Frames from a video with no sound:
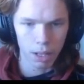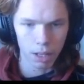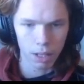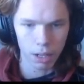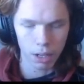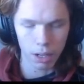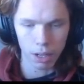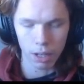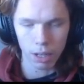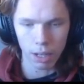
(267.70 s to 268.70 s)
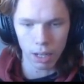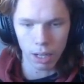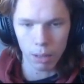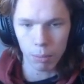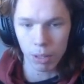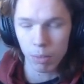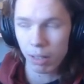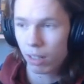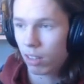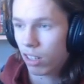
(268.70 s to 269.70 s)
here, but it's
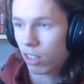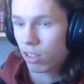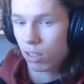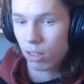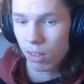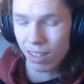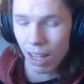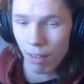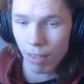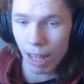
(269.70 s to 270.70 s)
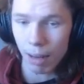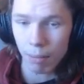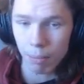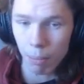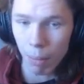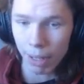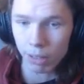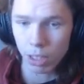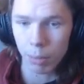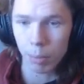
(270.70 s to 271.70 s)
because it just saved that
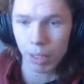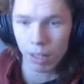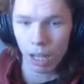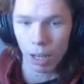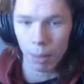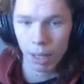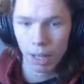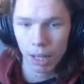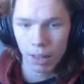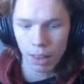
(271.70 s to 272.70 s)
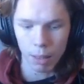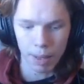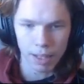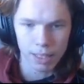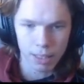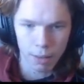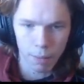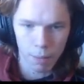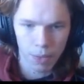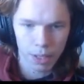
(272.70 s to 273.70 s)
microscopic bit of time that makes
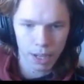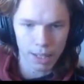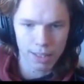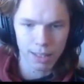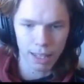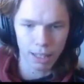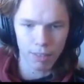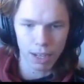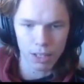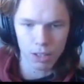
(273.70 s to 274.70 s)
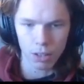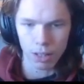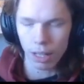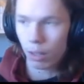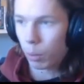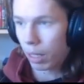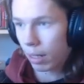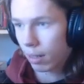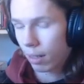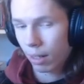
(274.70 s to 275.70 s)
it slightly faster than doing
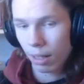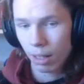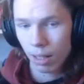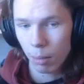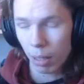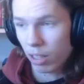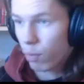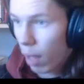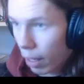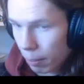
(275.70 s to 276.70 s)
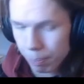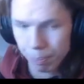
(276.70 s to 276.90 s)
it by just flying.